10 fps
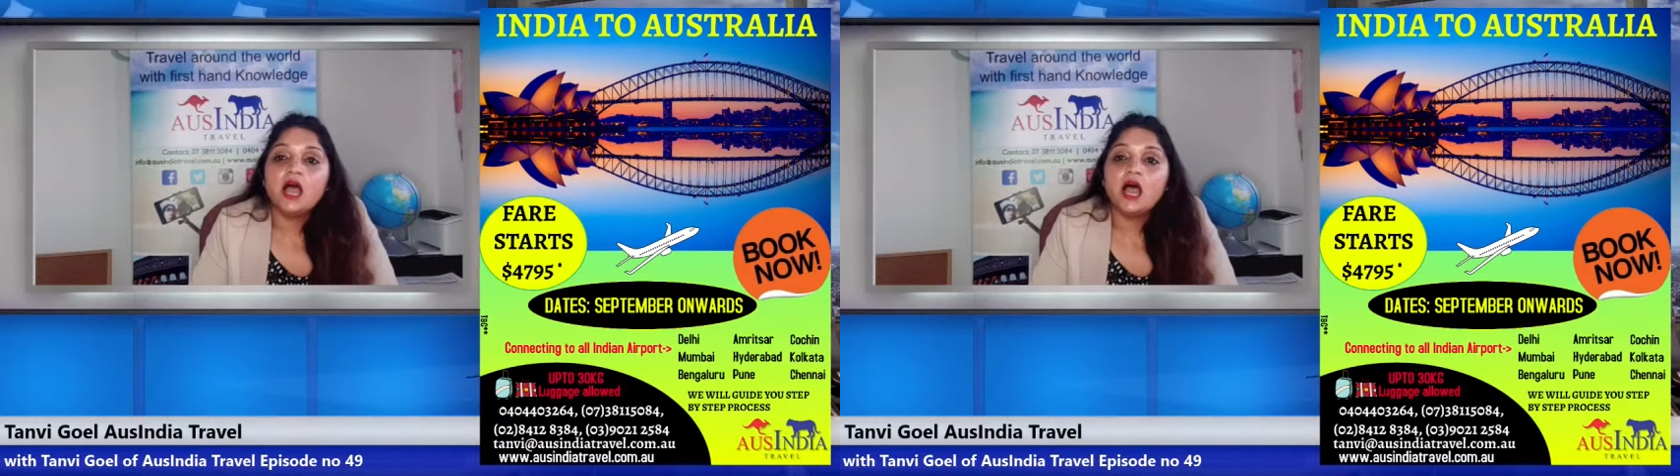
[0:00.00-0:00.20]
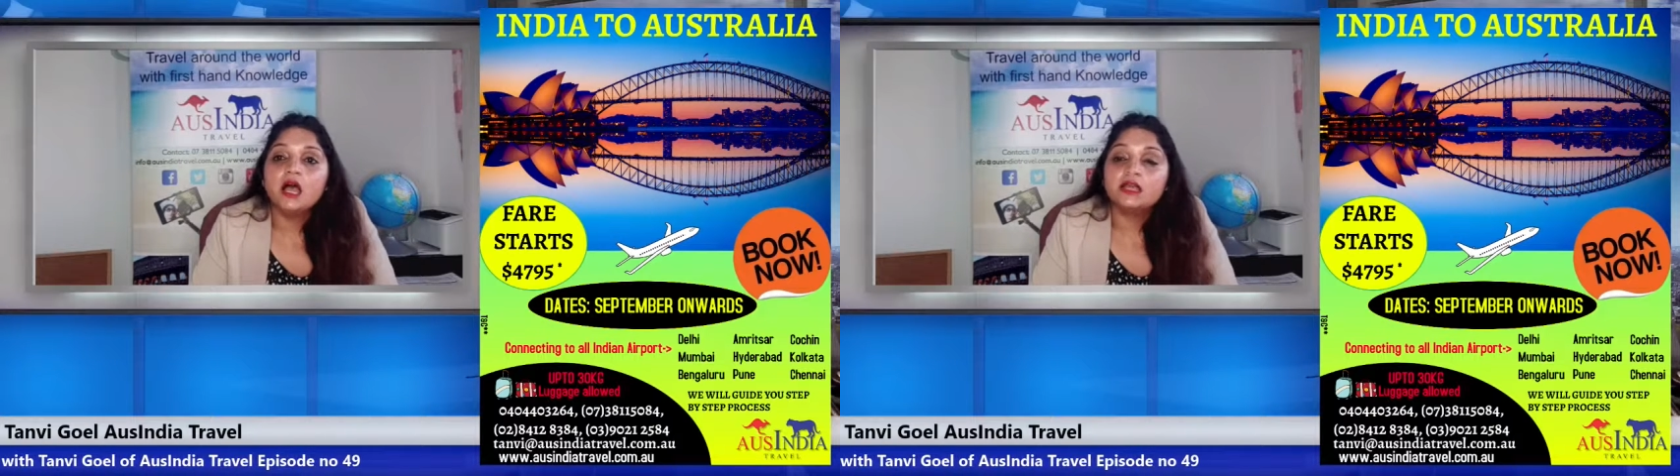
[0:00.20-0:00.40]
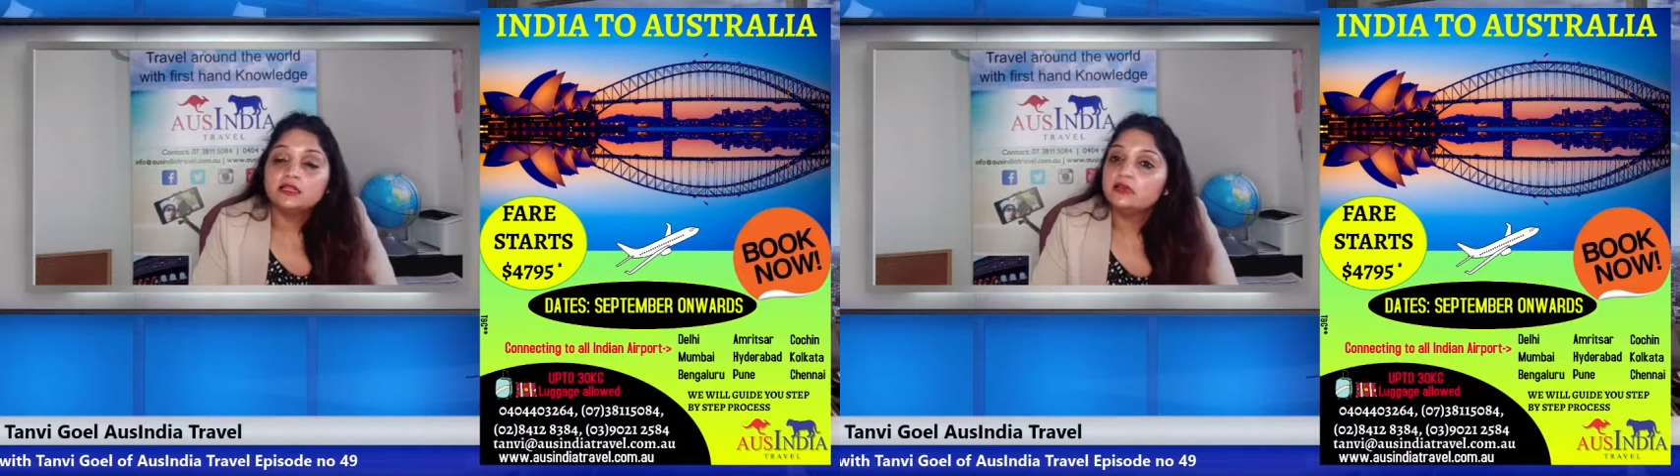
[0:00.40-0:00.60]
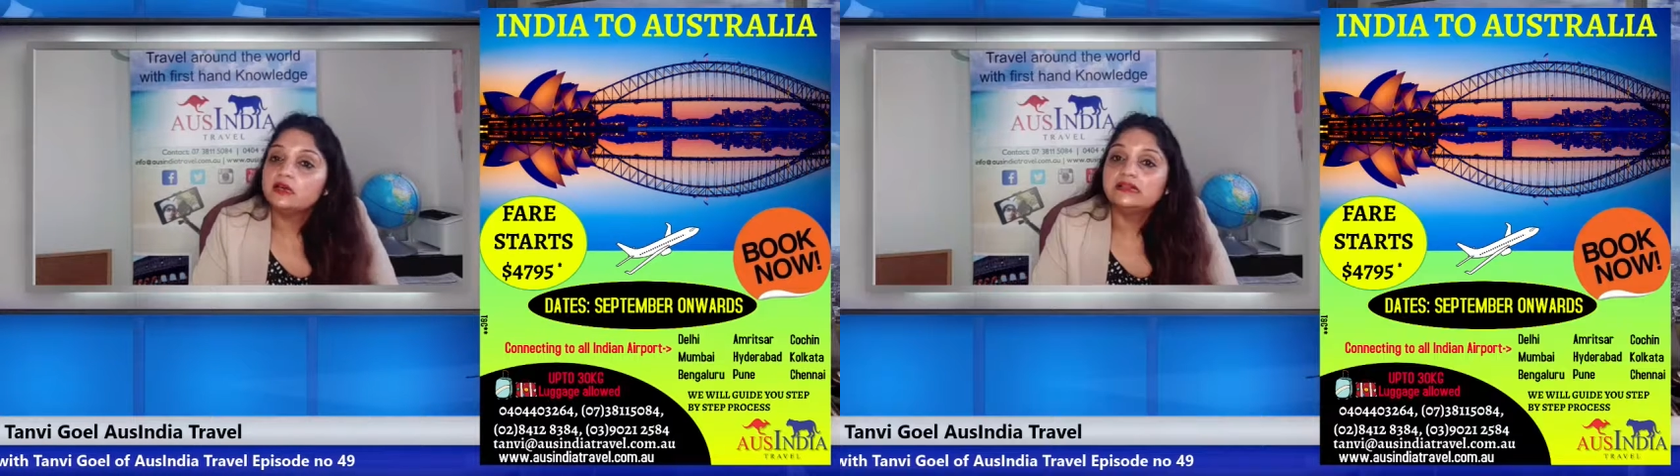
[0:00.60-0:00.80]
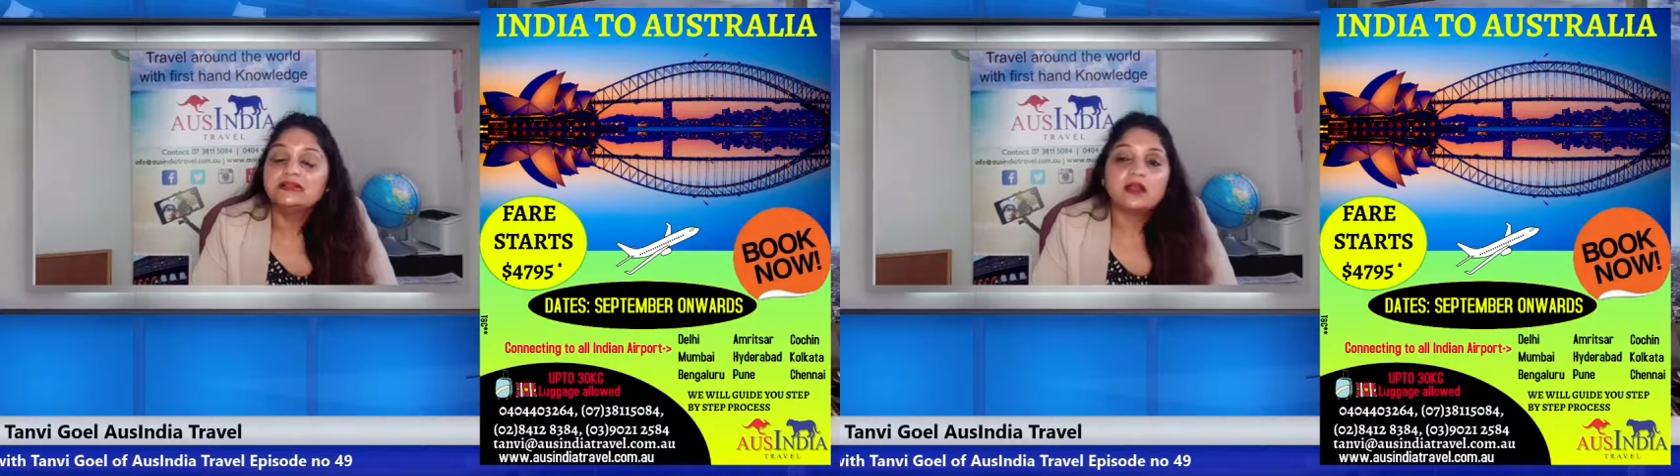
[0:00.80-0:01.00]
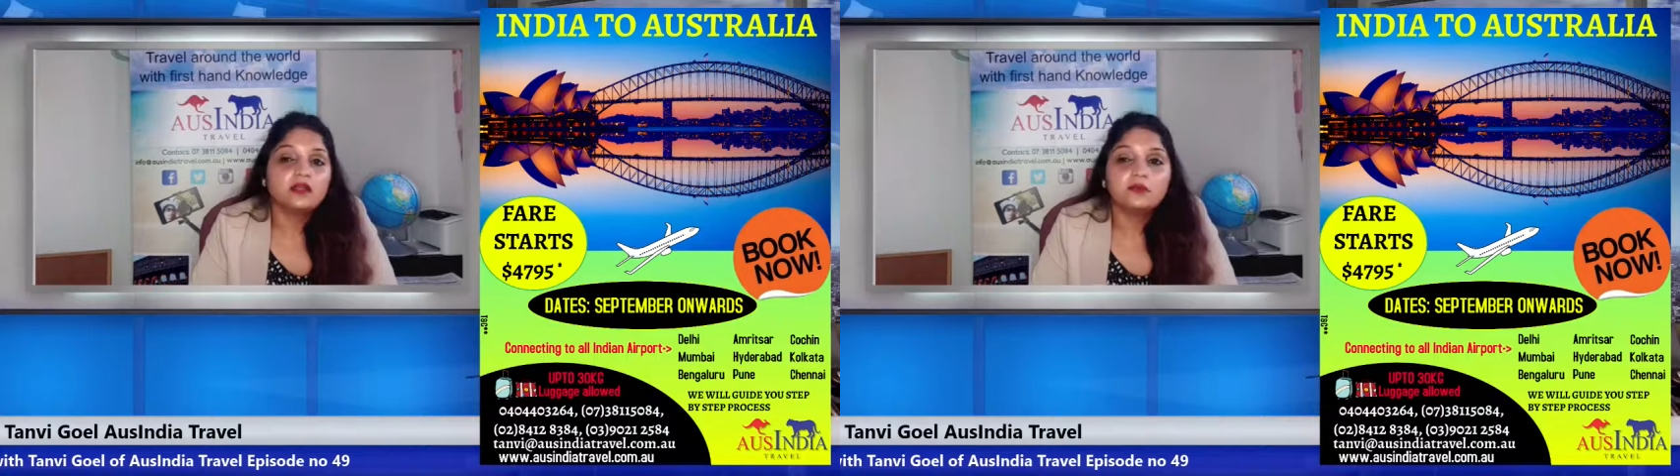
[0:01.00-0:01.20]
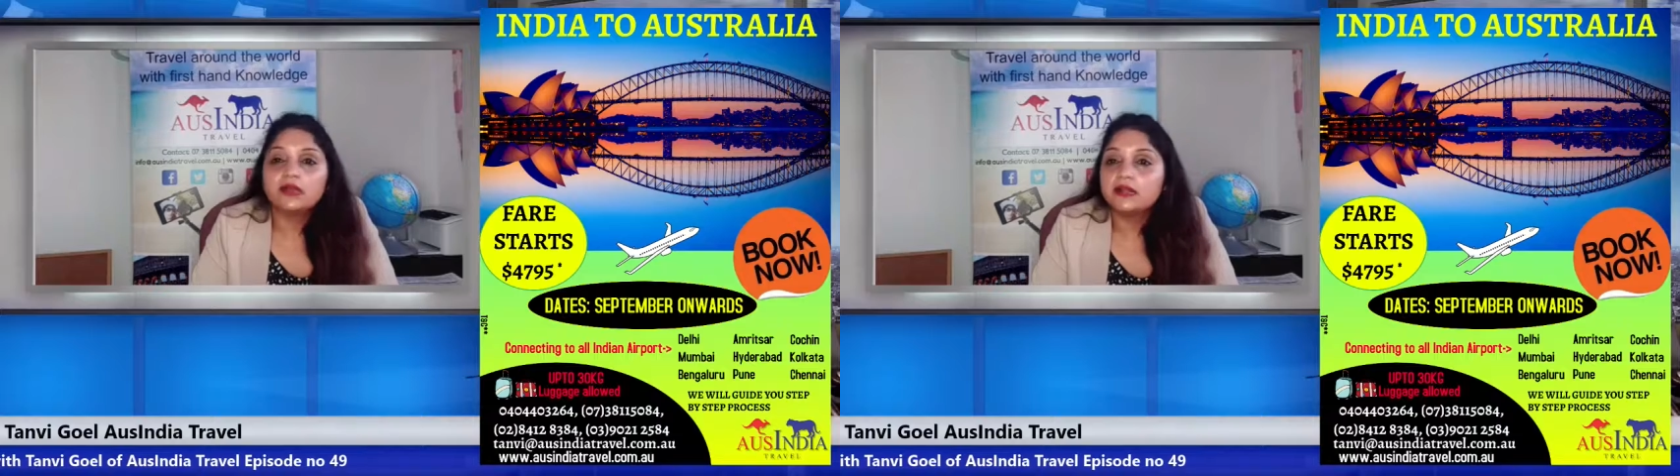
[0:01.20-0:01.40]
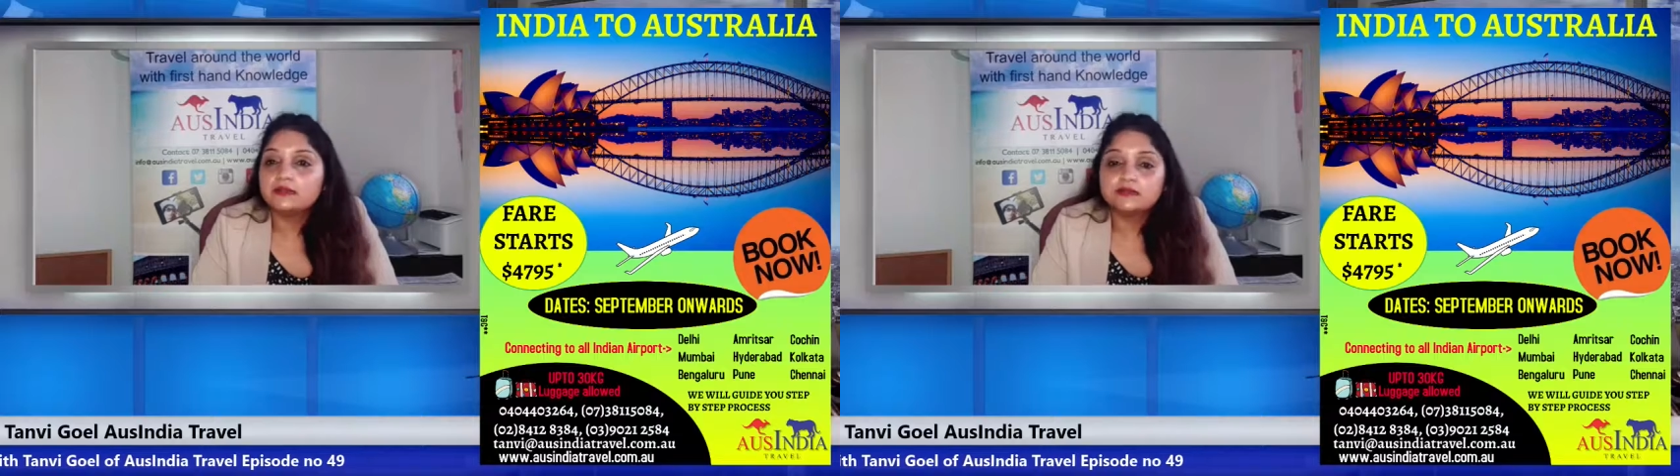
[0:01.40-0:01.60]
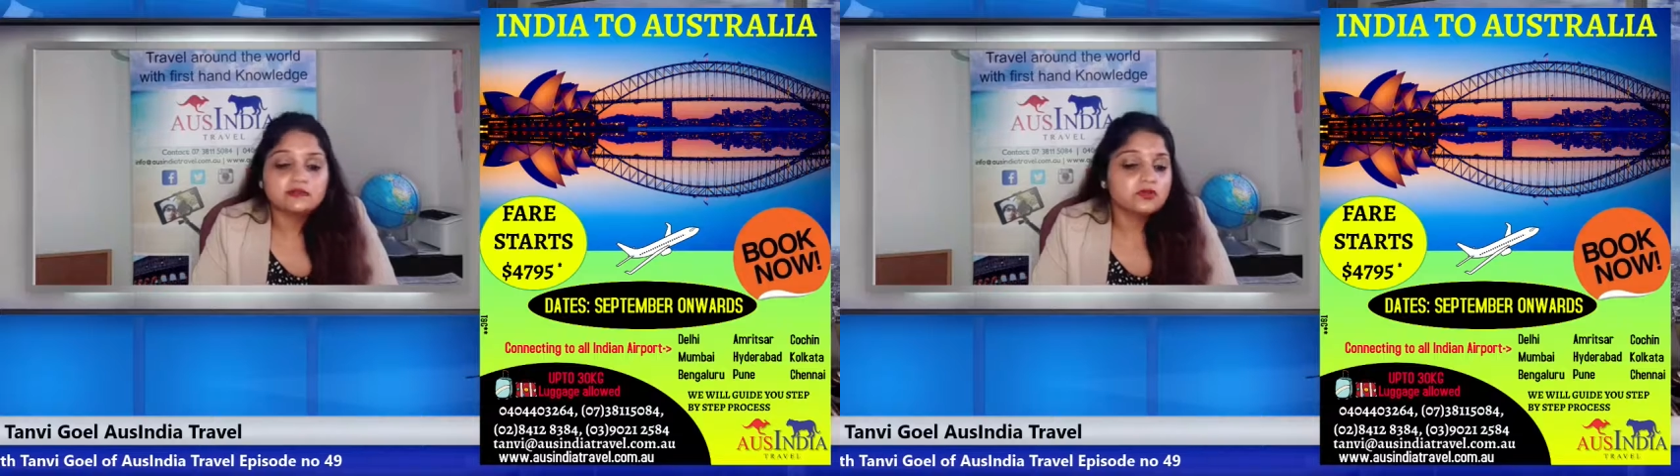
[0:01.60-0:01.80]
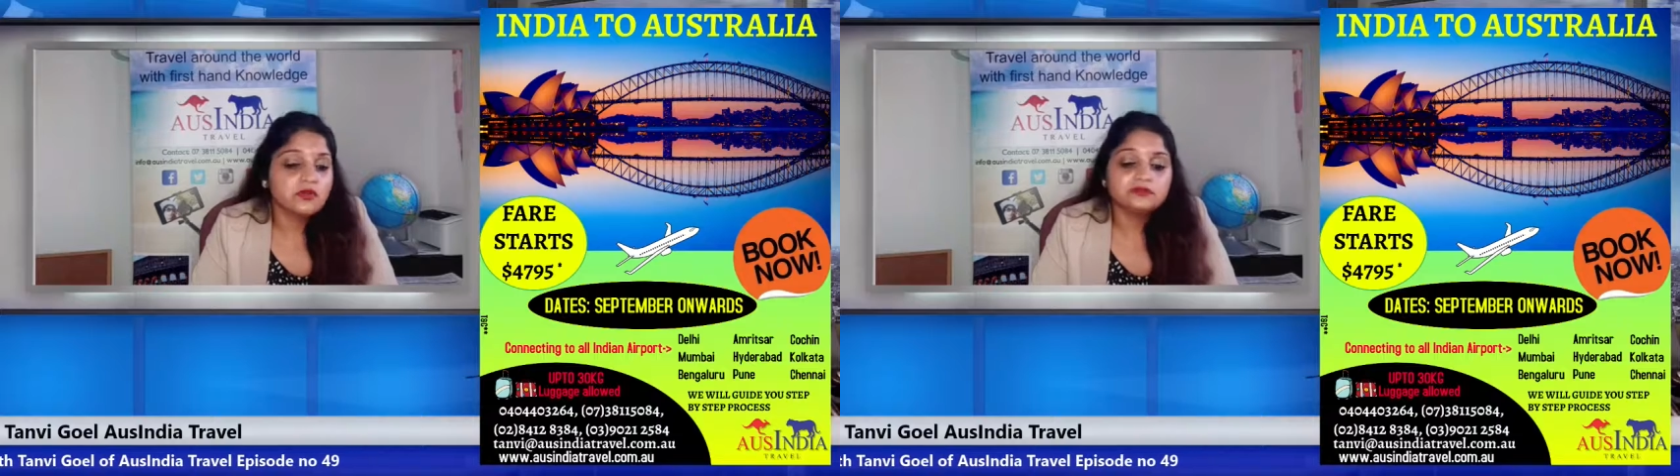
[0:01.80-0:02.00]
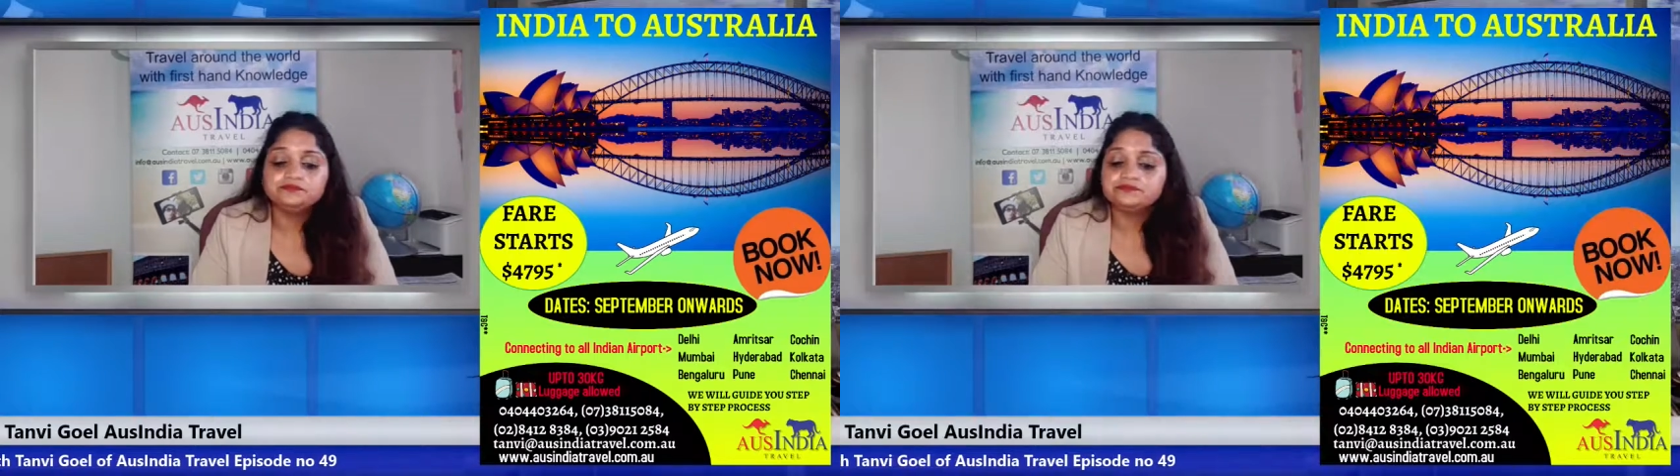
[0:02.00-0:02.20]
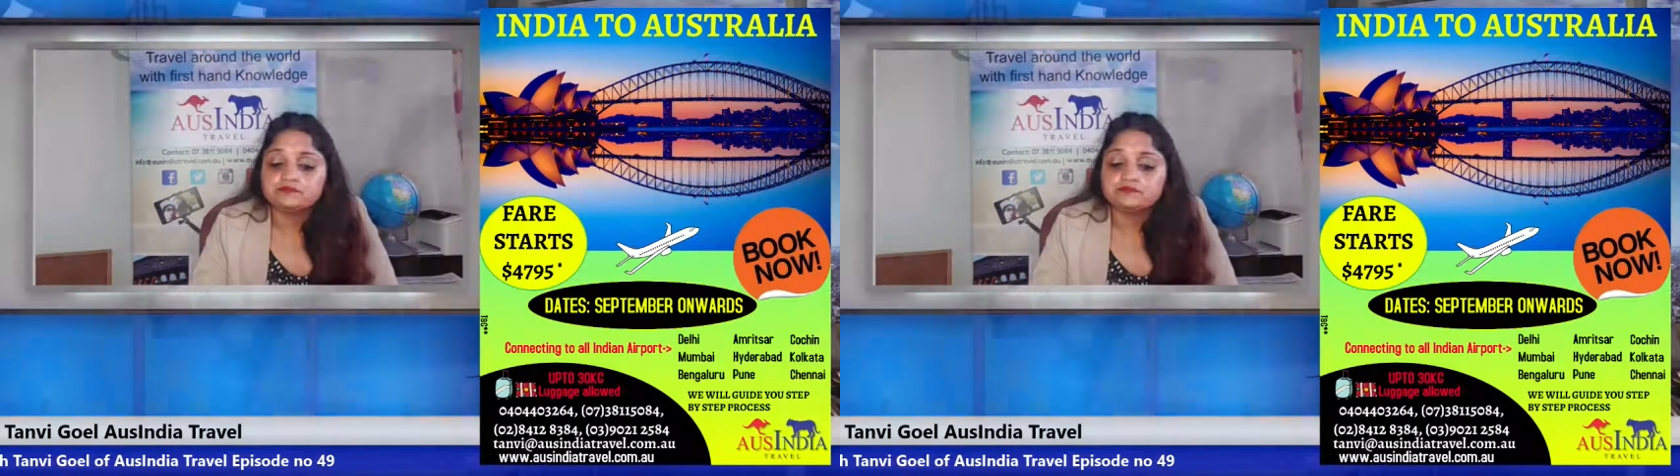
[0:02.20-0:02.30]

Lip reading: Qatar and Emirates. So